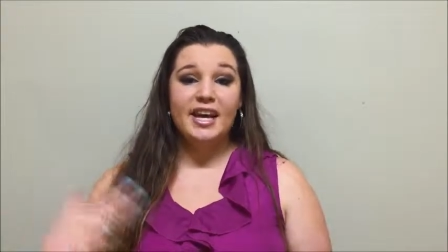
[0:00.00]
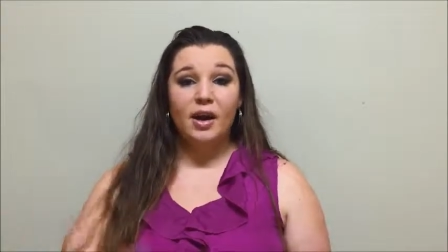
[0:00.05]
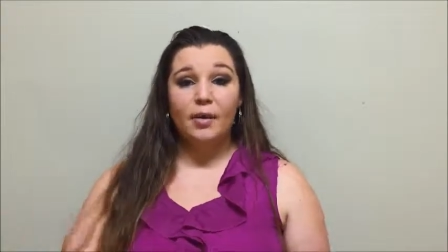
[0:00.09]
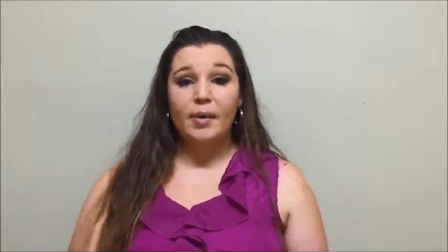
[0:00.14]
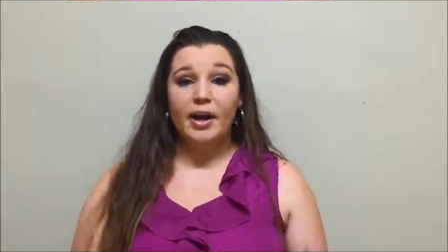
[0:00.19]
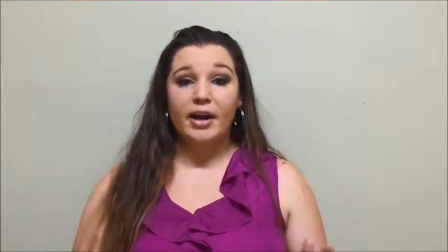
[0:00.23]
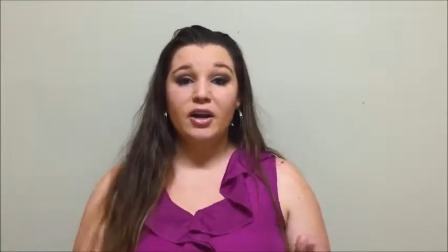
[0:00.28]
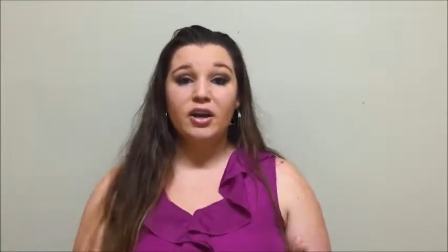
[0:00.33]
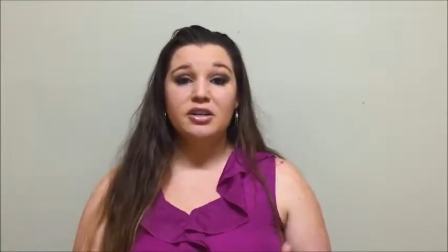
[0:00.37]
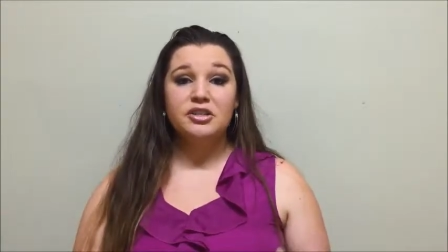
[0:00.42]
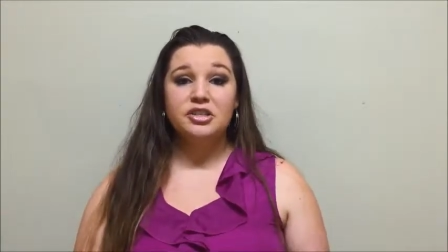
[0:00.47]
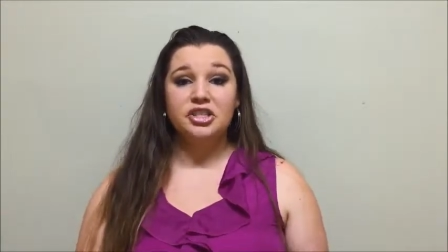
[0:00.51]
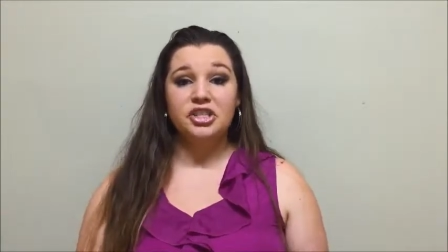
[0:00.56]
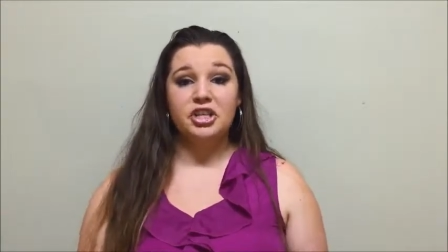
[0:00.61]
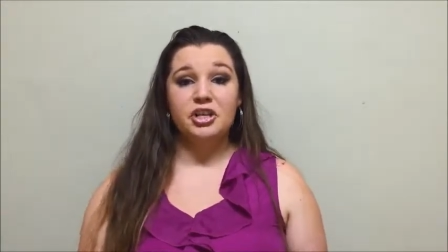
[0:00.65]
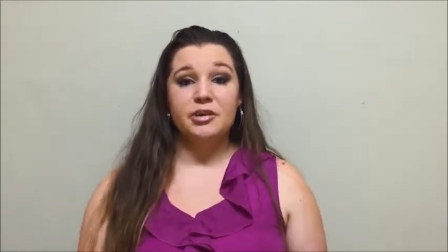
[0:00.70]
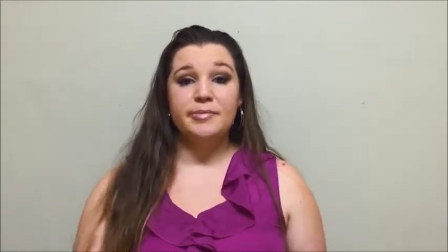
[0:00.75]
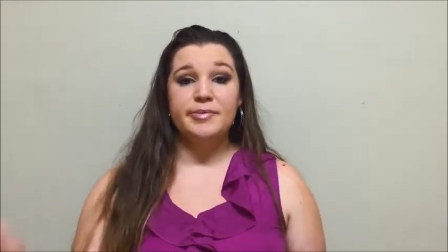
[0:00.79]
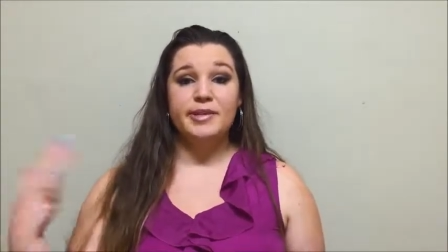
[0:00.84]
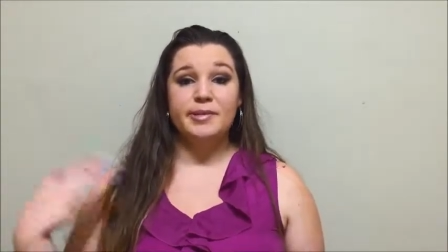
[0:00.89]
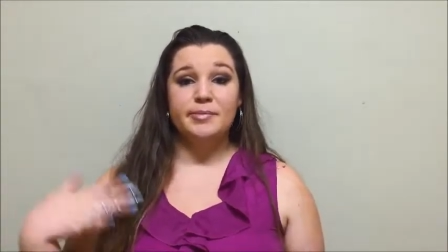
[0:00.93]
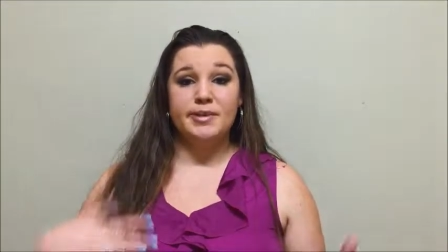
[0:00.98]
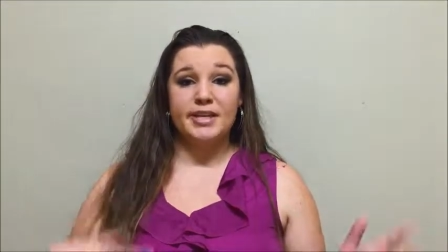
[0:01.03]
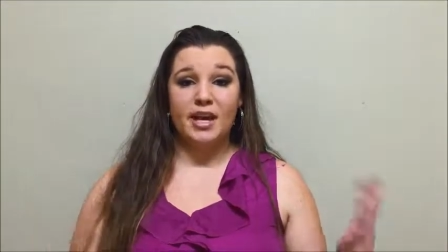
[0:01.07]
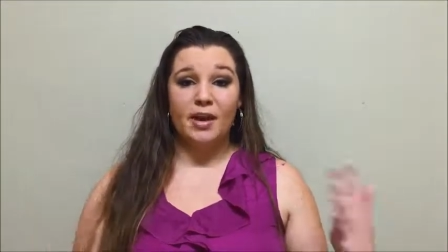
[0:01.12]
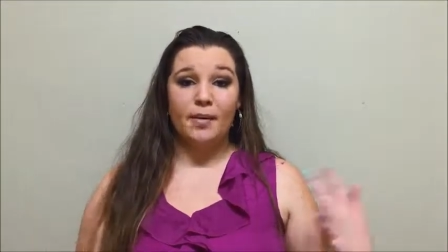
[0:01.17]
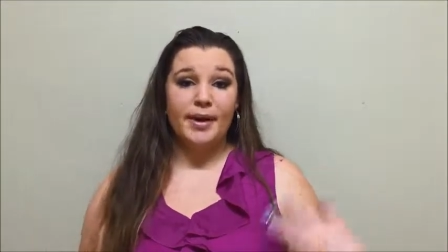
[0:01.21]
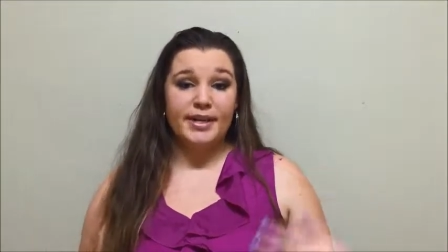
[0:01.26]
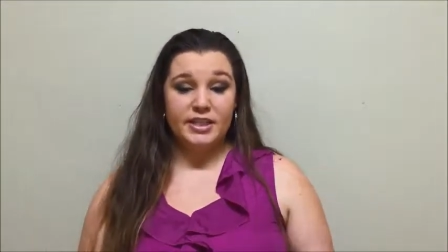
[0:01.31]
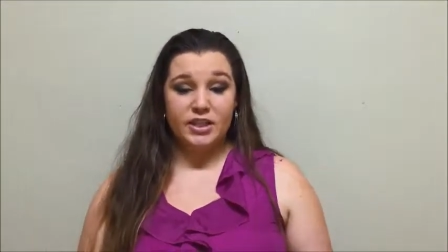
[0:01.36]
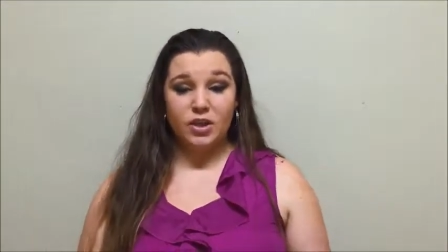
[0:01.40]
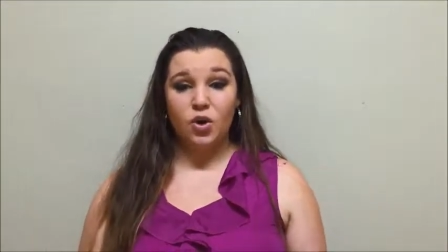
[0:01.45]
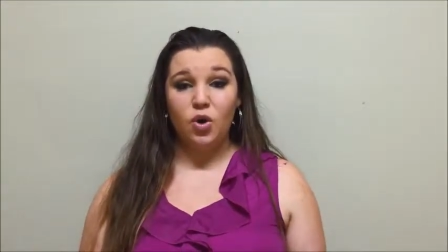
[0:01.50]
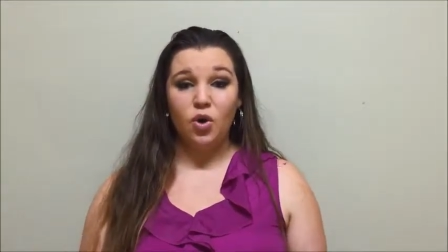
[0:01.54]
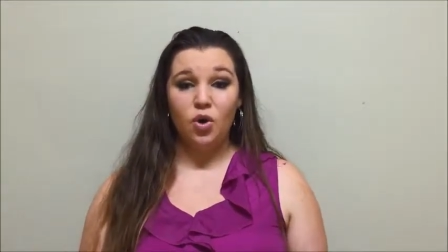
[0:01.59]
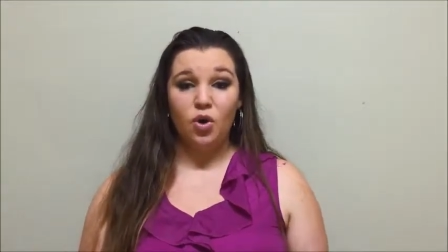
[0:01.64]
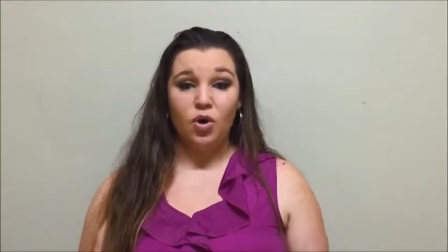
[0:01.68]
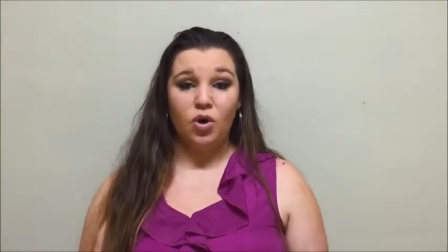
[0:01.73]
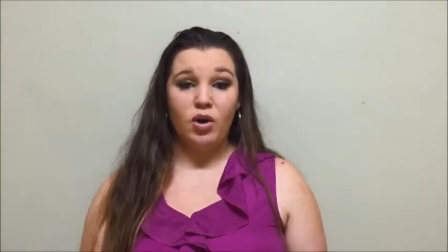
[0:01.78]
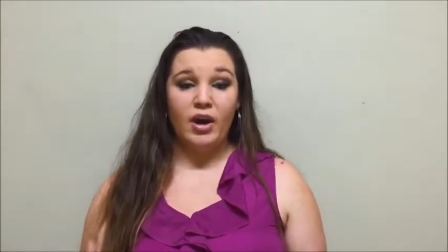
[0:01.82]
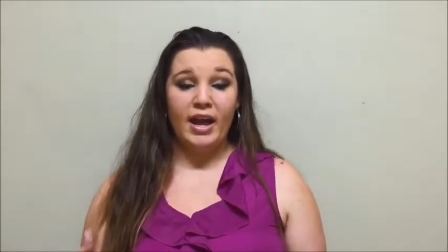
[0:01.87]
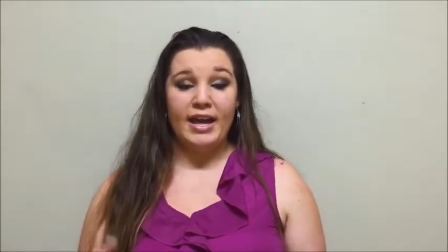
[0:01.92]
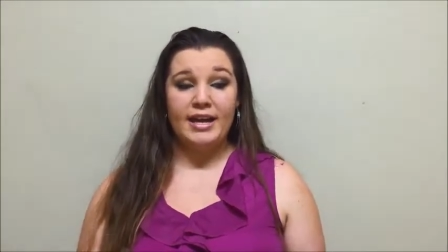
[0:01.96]
DIY costumes, some DIY
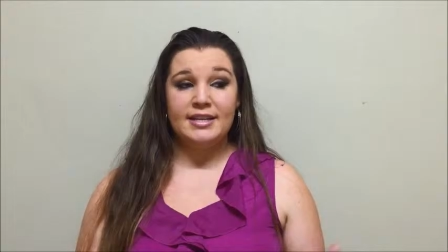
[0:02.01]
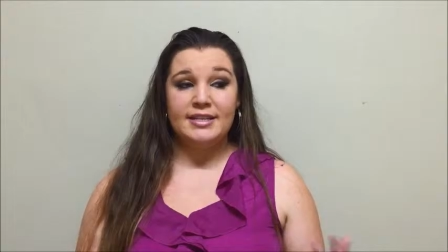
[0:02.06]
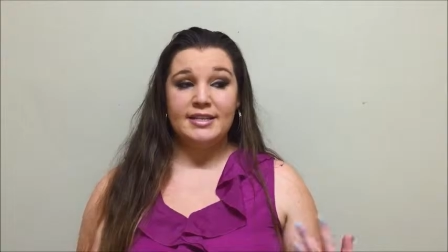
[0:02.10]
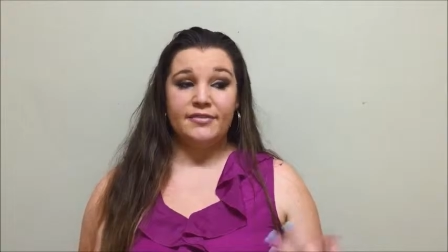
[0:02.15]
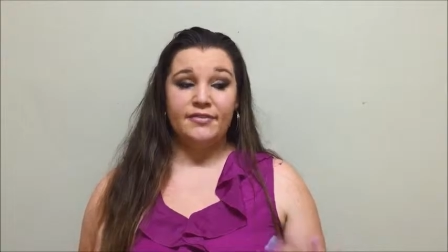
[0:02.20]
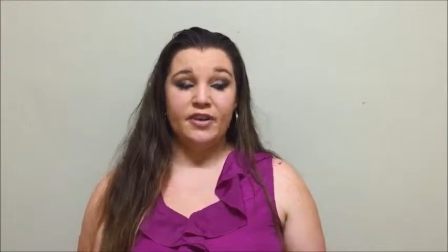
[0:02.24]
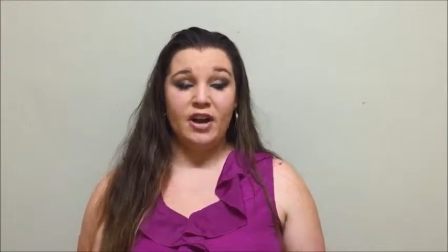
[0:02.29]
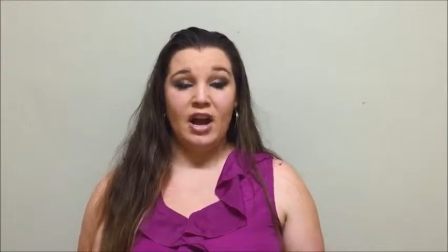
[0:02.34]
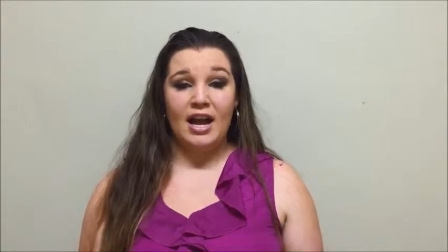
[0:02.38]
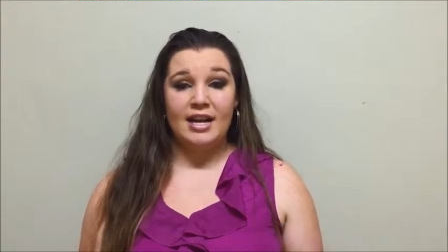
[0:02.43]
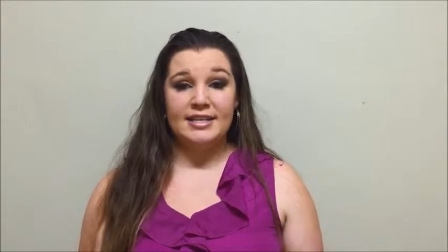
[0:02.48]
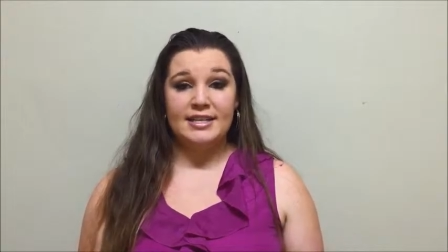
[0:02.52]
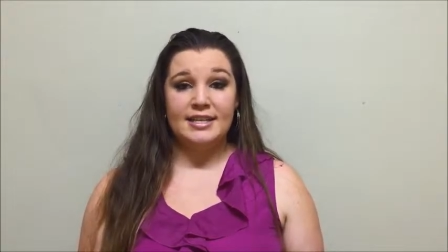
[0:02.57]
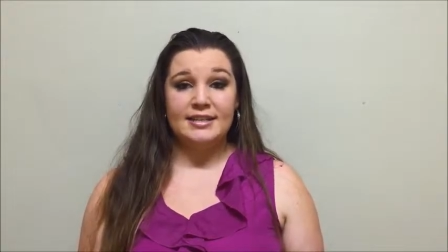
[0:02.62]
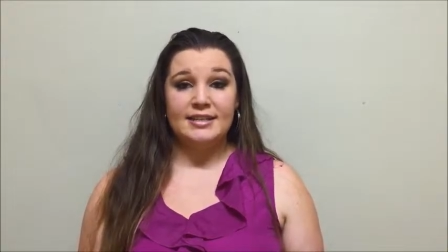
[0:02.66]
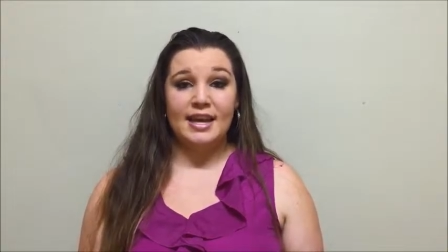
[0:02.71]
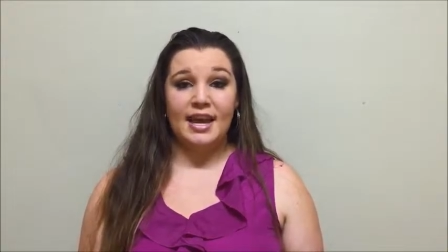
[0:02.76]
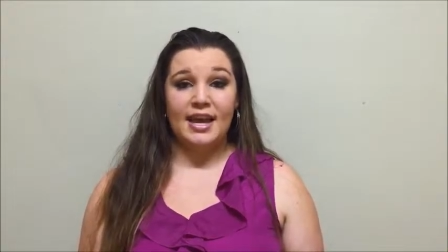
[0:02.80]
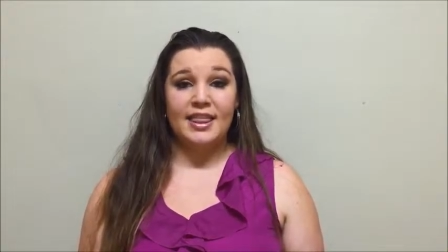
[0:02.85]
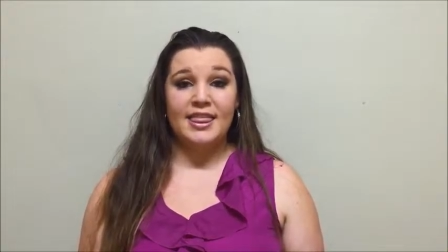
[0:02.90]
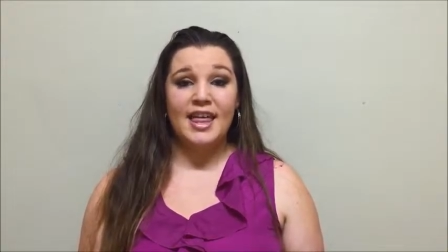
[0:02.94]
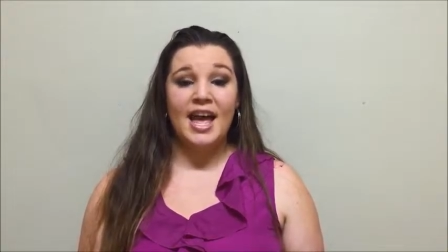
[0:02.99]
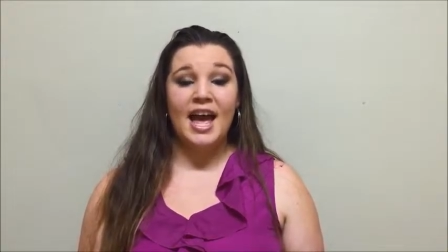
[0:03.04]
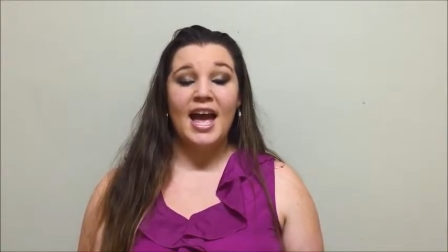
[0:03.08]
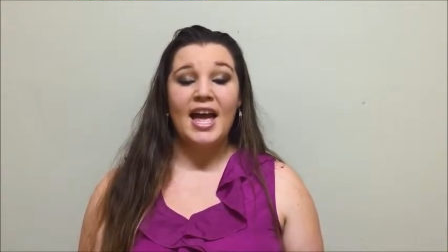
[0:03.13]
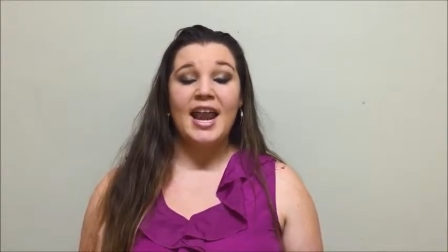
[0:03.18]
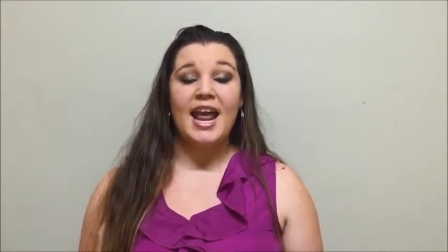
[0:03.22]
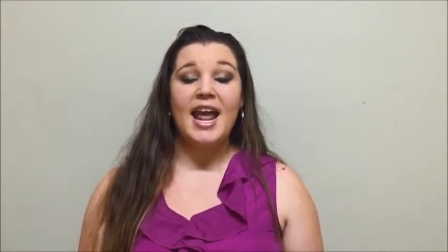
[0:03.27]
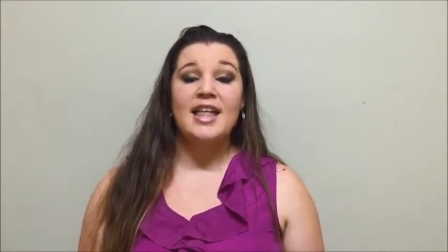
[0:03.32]
decor and different ideas like that.